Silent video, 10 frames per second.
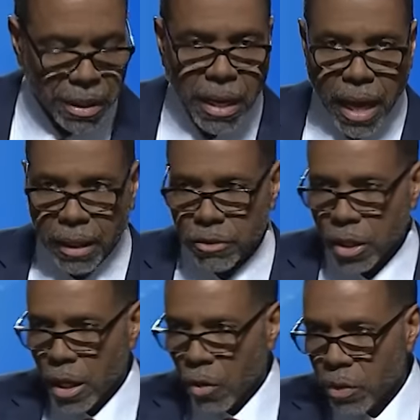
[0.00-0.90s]
and knowledge.
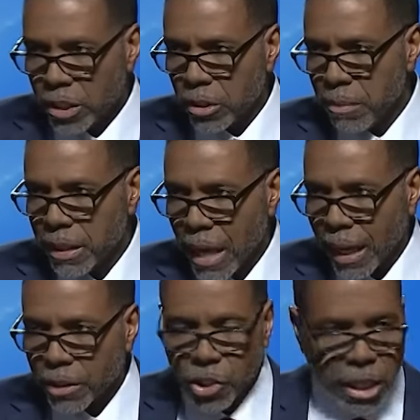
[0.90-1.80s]
Wisdom and
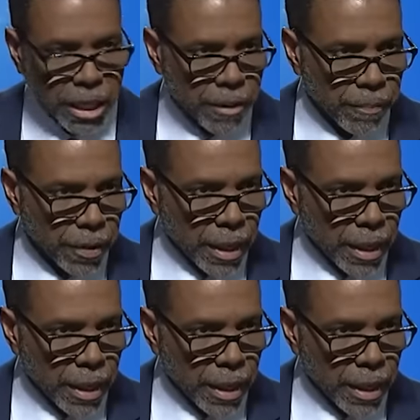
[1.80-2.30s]
knowledge in Him.